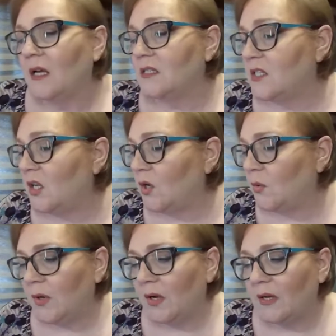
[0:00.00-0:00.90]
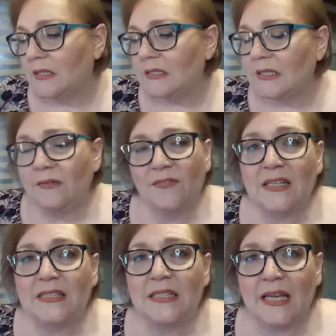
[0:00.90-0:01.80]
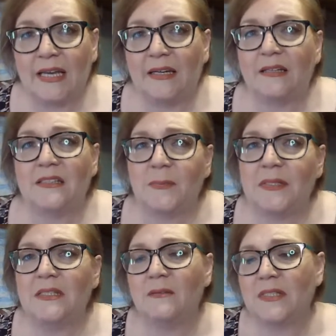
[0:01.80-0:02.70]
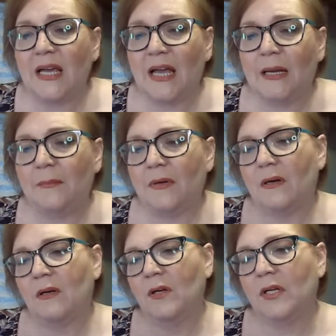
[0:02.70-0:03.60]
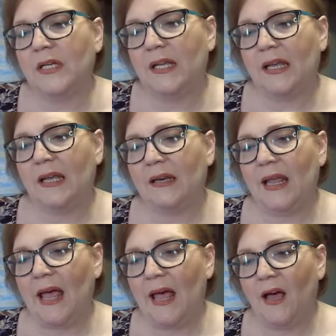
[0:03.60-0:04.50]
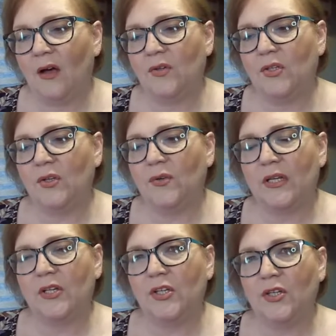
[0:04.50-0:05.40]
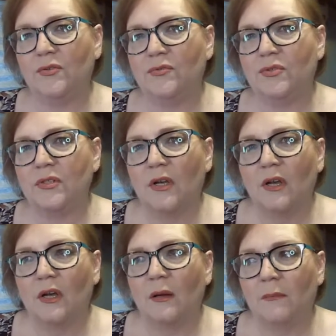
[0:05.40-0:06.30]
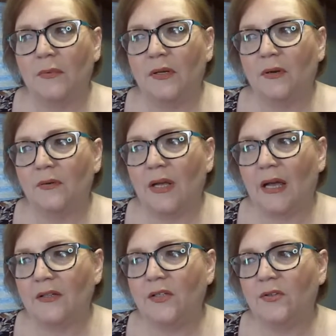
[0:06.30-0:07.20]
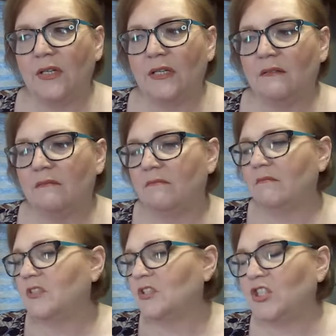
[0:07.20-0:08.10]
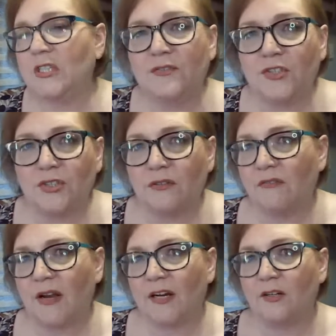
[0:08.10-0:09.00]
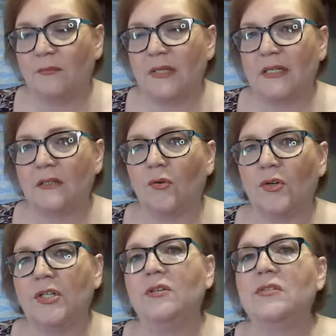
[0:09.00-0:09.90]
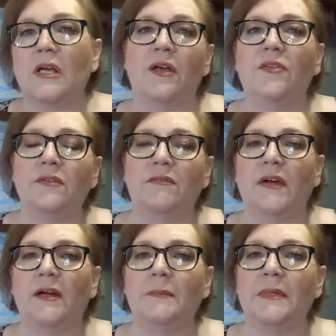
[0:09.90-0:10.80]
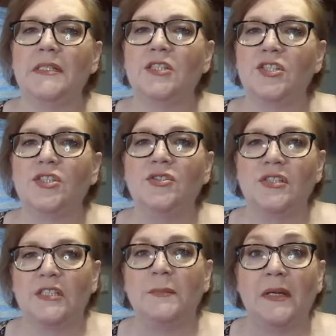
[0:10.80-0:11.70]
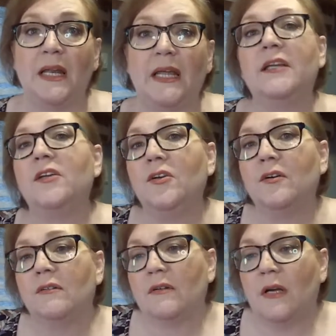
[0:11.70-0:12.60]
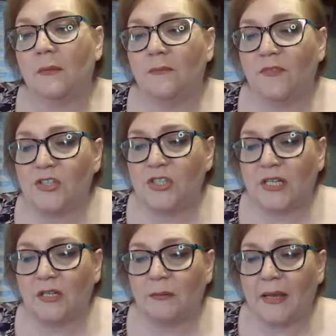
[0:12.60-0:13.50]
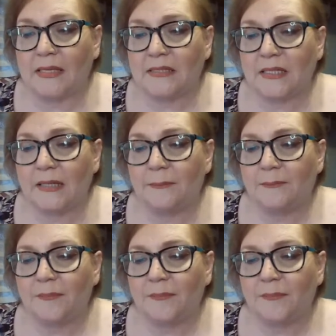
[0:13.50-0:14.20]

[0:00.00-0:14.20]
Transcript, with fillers: So, investigate, spend some time looking at how you can use you know how you can shift your environment or use other environments to stimulate your um, visioning capacity